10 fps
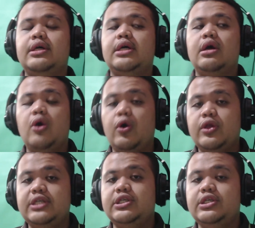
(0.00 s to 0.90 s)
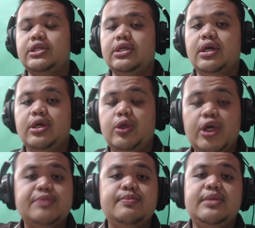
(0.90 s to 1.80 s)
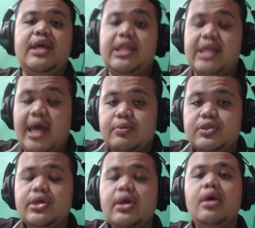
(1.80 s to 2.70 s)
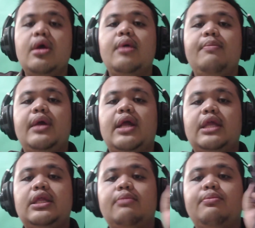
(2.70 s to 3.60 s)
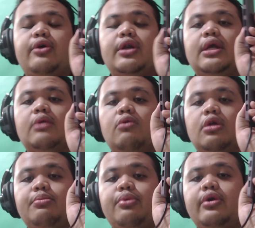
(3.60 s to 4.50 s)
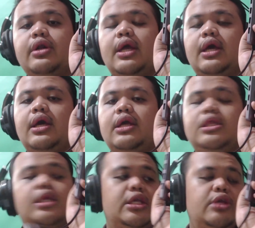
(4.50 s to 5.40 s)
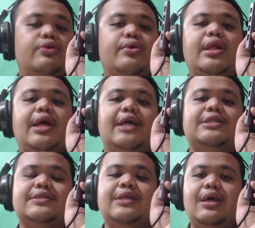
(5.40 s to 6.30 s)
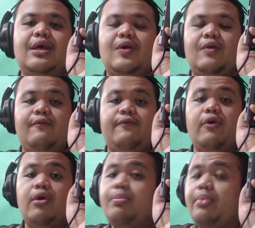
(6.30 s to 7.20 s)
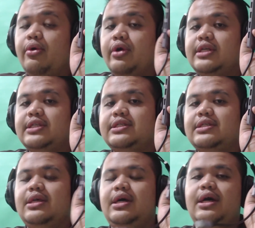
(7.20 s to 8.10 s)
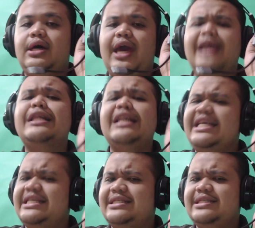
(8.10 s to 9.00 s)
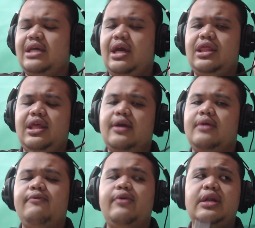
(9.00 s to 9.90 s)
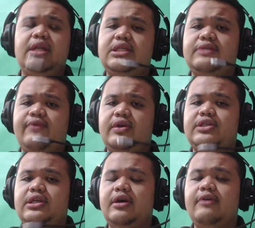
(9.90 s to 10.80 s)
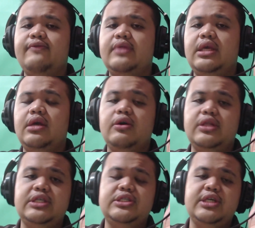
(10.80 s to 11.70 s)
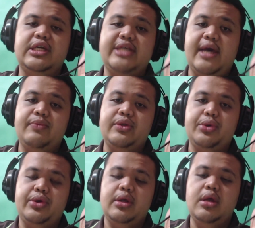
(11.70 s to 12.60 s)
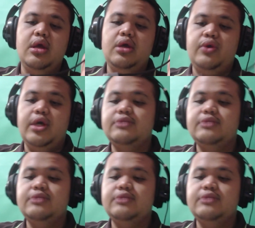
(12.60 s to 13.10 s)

OTG USB adapter, but I need more than 1 port, and the UGREEN has 4 ports at least, I think, for this version of the OTG adapter USB.